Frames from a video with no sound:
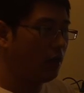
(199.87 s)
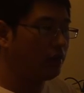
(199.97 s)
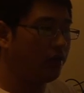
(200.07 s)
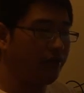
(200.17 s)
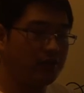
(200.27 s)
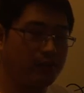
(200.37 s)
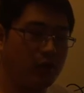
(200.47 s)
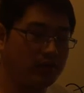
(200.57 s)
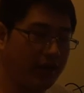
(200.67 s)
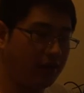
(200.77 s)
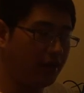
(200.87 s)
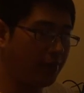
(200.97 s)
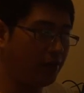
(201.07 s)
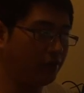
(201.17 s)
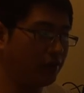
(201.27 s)
TV sports
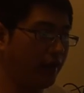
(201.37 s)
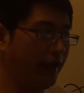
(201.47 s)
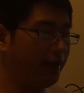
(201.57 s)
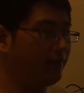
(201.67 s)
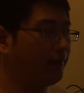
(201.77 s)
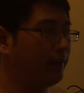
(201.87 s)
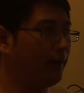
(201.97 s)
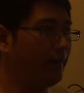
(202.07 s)
entertainment and